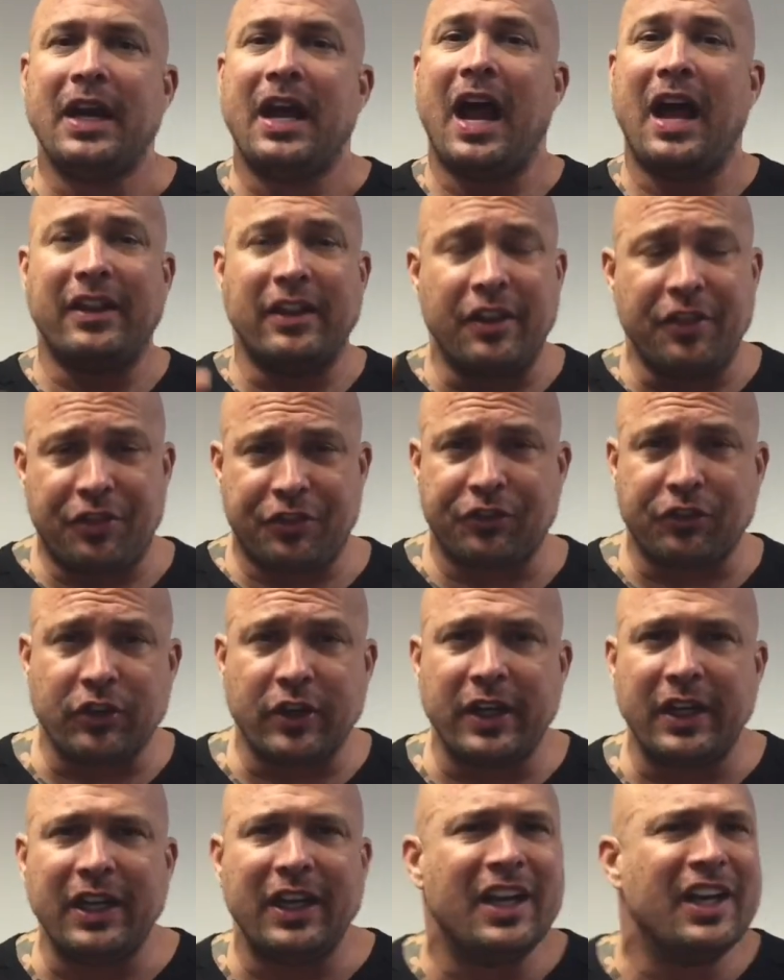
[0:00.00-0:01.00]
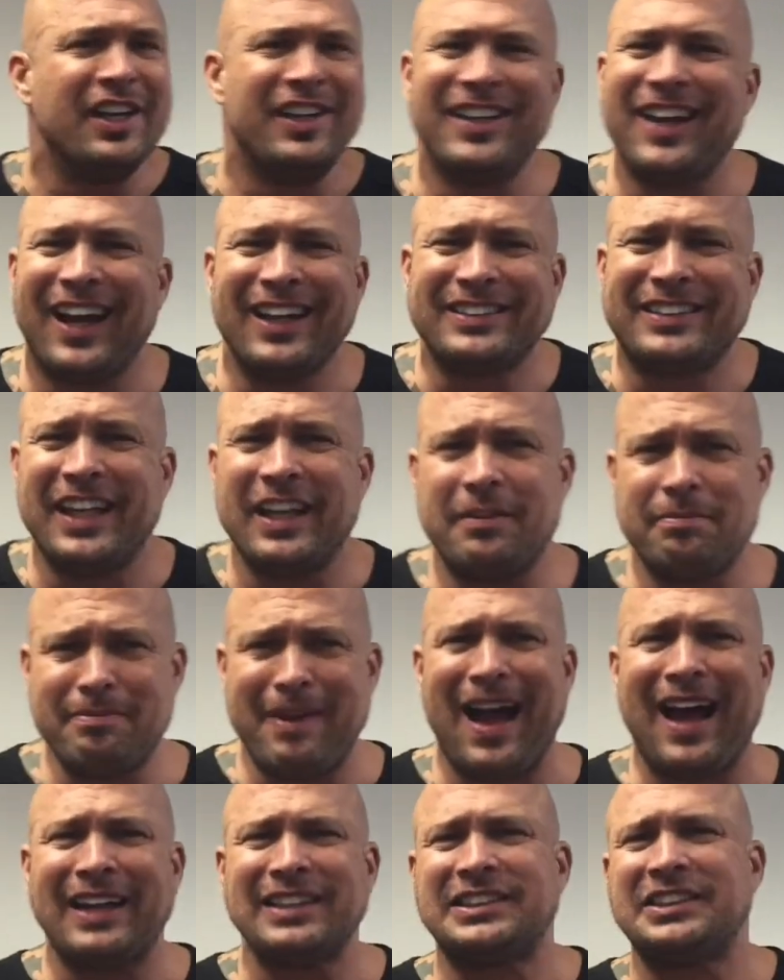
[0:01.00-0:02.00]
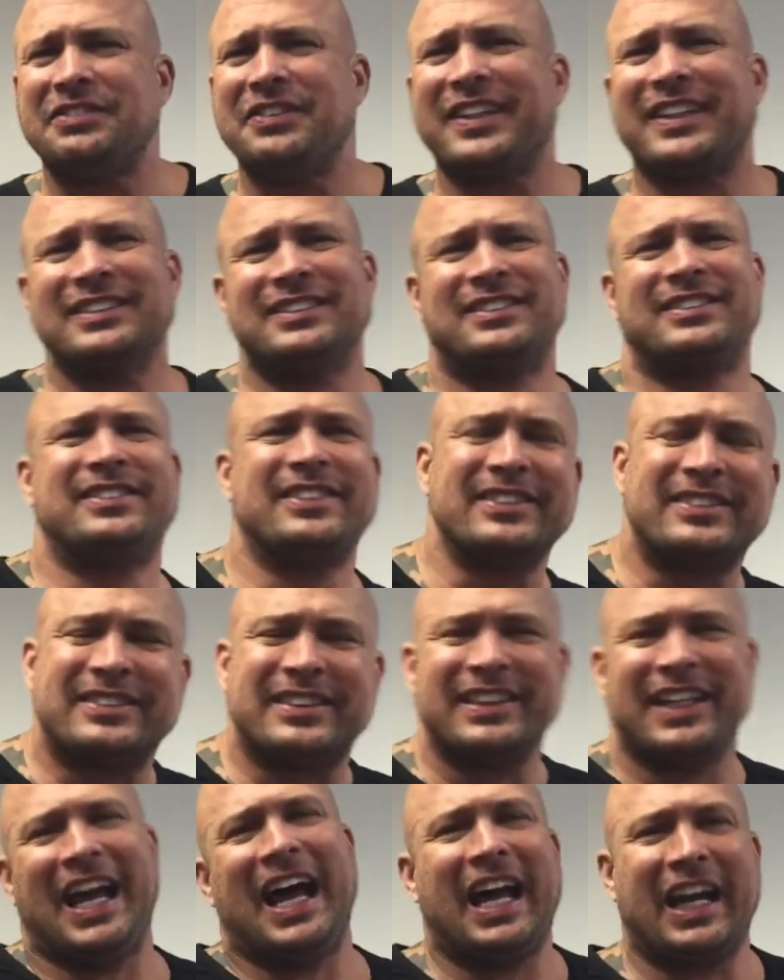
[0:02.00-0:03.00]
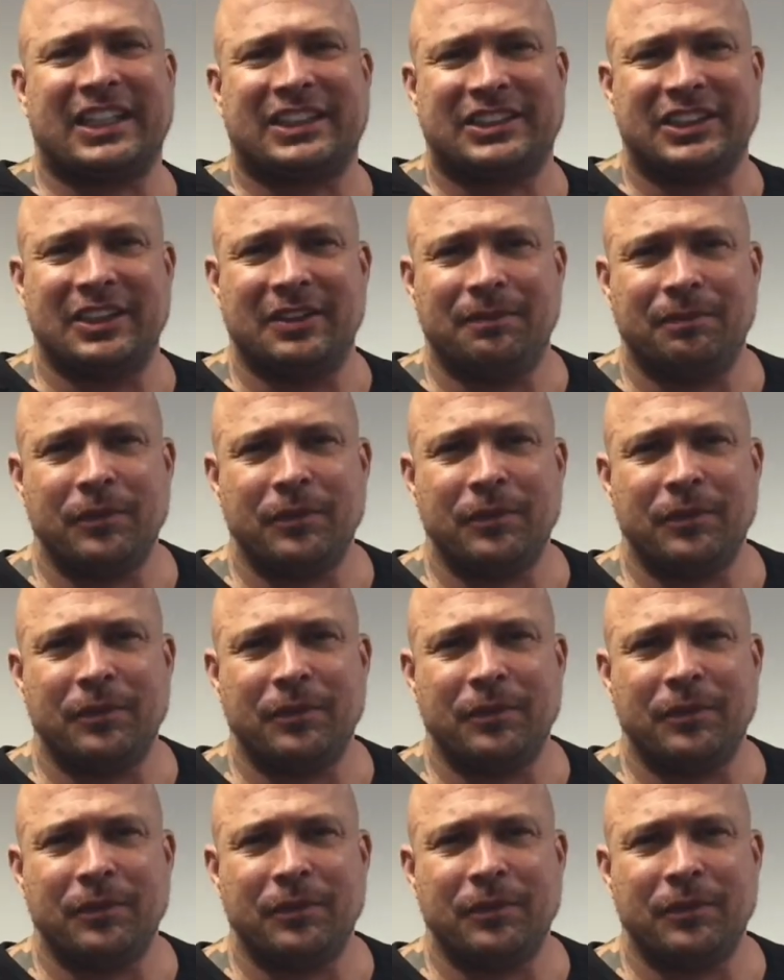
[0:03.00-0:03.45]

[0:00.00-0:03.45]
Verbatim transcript: And then three, you got to take massive and consistent action.